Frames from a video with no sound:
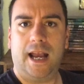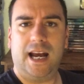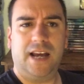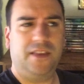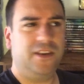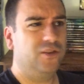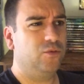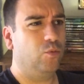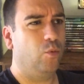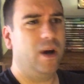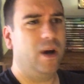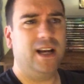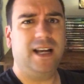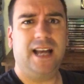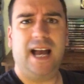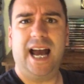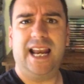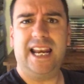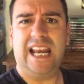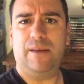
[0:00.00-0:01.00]
And this one
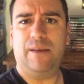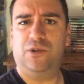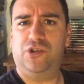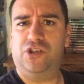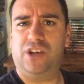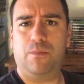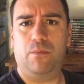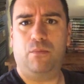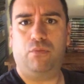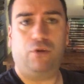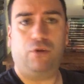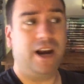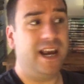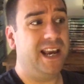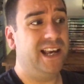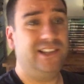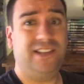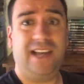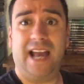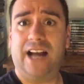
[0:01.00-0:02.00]
guy named Jim
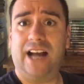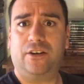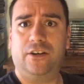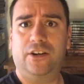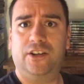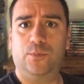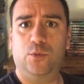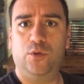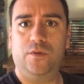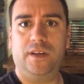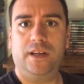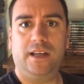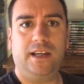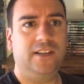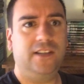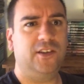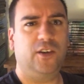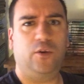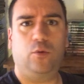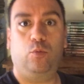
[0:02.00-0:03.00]
Bray, he's the actor in this movie.
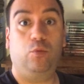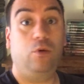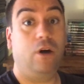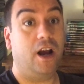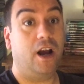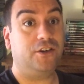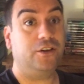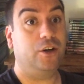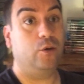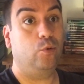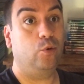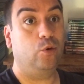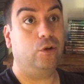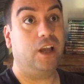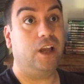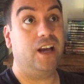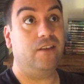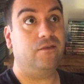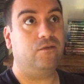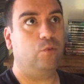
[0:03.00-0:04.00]
He's actually a
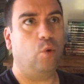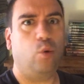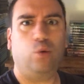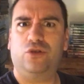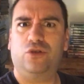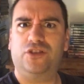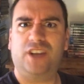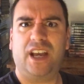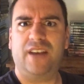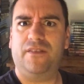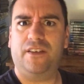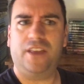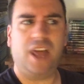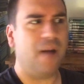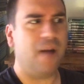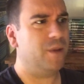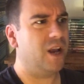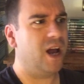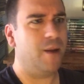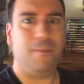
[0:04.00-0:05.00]
real-life roller skate
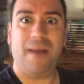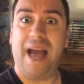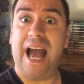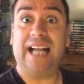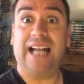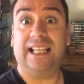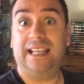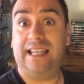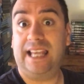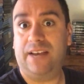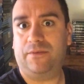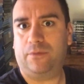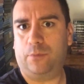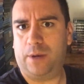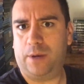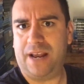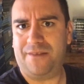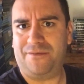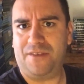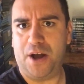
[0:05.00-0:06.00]
phenomenon back in the day from
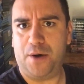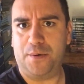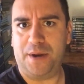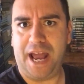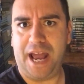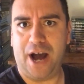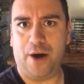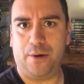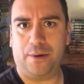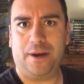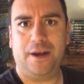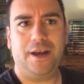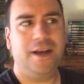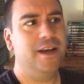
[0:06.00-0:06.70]
what I found out.